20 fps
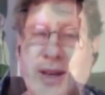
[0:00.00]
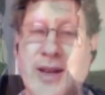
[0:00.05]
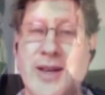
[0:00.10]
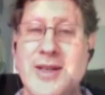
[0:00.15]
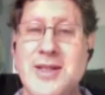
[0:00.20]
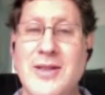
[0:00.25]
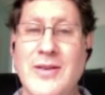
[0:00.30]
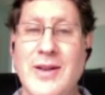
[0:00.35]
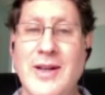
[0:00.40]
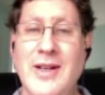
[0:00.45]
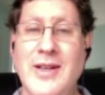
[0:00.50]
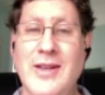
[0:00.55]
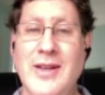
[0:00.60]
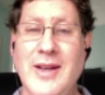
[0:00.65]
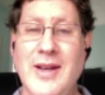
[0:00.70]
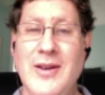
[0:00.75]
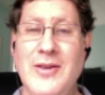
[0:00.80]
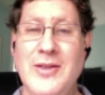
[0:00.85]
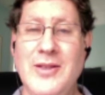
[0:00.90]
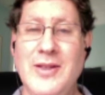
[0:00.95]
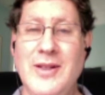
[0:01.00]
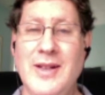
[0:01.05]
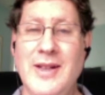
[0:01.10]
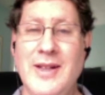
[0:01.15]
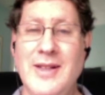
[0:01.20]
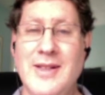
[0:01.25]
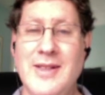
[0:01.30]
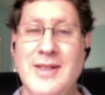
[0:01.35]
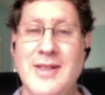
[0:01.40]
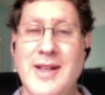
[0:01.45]
Is there anything else you'd
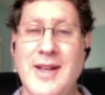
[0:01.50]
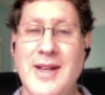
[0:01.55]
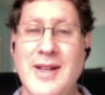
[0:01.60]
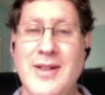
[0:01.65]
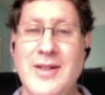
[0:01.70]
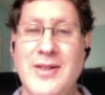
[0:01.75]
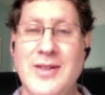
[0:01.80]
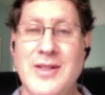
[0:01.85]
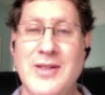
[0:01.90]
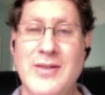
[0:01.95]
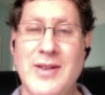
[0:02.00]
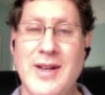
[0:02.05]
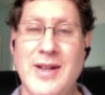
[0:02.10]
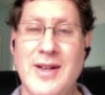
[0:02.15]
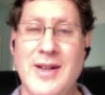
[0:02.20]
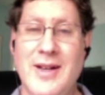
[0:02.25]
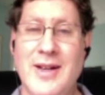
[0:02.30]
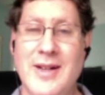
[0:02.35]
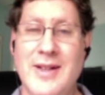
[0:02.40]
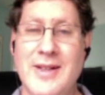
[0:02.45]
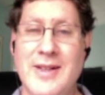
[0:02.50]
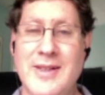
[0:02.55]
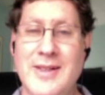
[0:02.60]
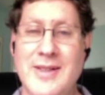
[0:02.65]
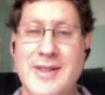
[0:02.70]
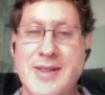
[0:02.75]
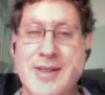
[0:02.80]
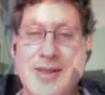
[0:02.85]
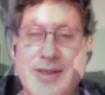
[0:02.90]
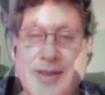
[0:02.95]
like to say to the Strata audience?